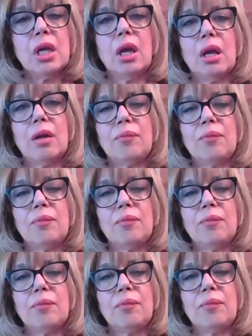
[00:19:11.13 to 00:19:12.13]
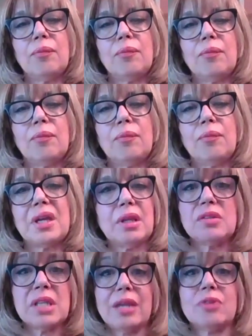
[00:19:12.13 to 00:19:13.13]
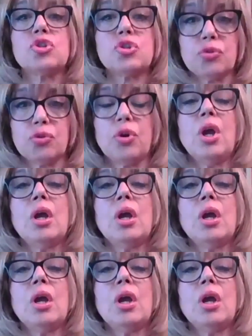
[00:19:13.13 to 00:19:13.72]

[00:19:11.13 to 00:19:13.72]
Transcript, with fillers: um, then they, they tend to